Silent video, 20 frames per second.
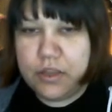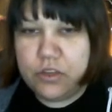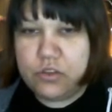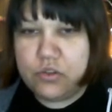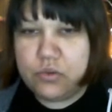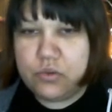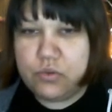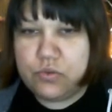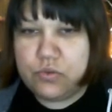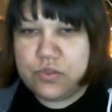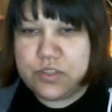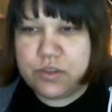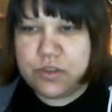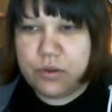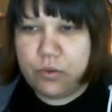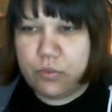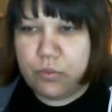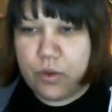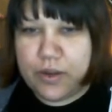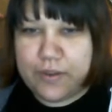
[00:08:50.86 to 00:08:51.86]

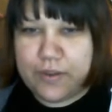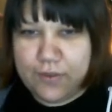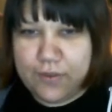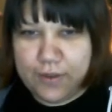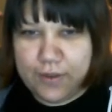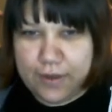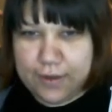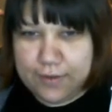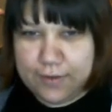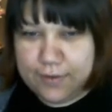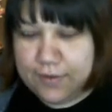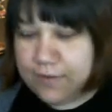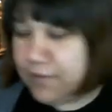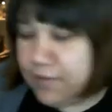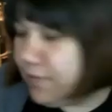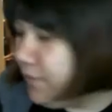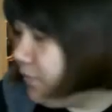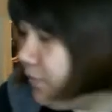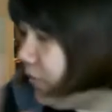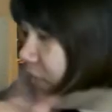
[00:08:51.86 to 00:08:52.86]
2016.
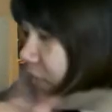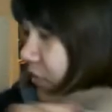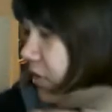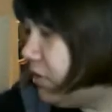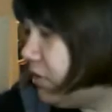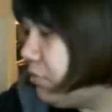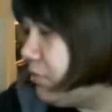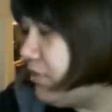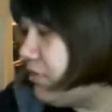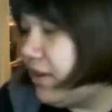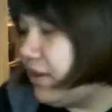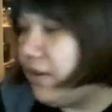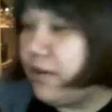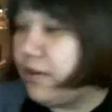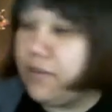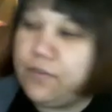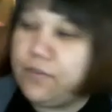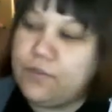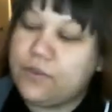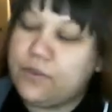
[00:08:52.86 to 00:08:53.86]
15%
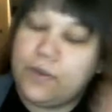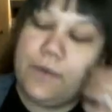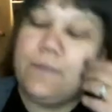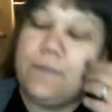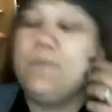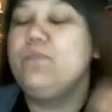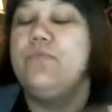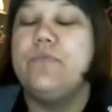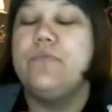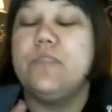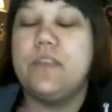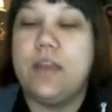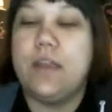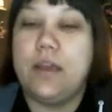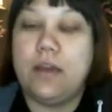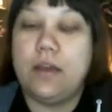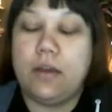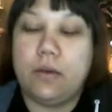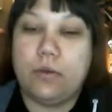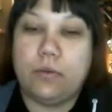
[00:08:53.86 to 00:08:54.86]
off.
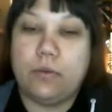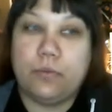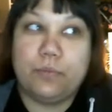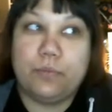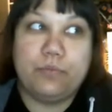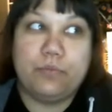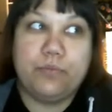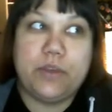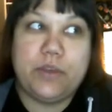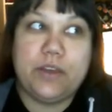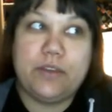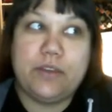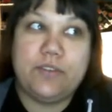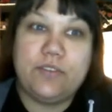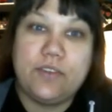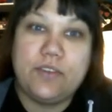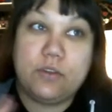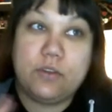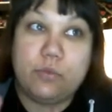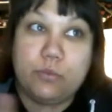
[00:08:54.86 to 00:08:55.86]
Now, because
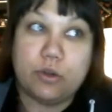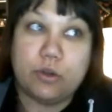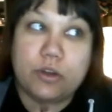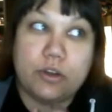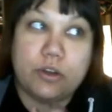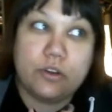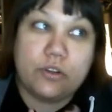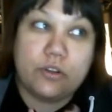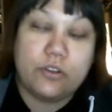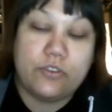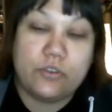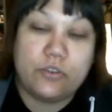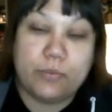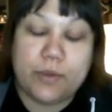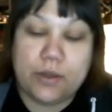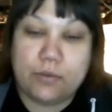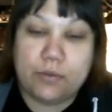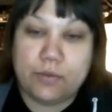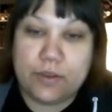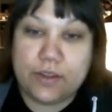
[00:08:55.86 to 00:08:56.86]
the Gilmore Girls are
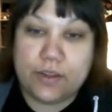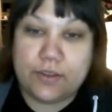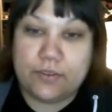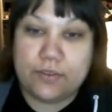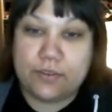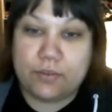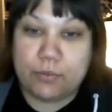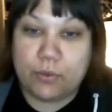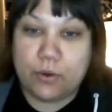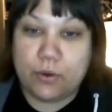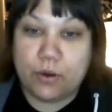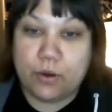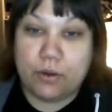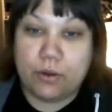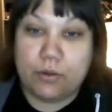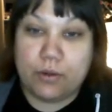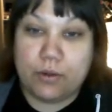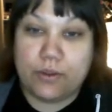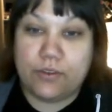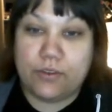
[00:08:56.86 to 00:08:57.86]
being released
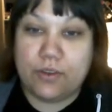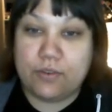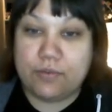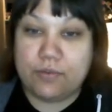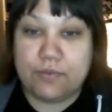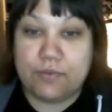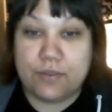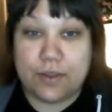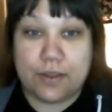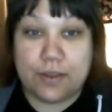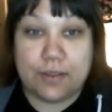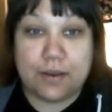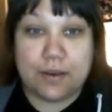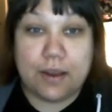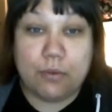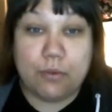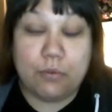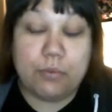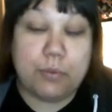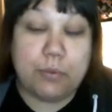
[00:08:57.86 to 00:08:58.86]
tomorrow, aside from the fact that
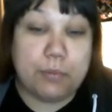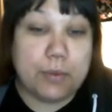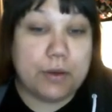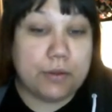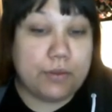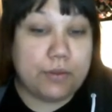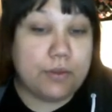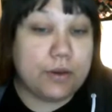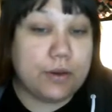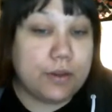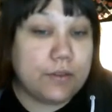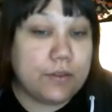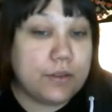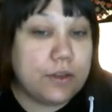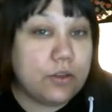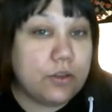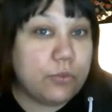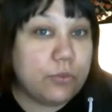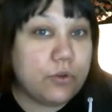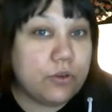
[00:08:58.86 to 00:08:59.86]
I will be marathoning the
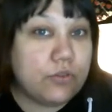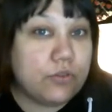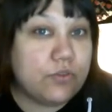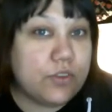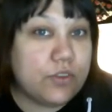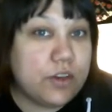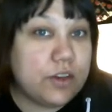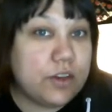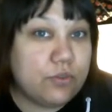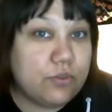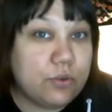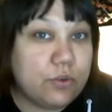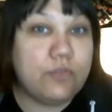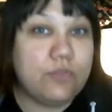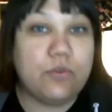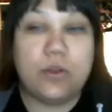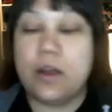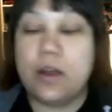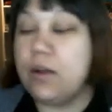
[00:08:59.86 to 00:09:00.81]
Gilmores for the next 24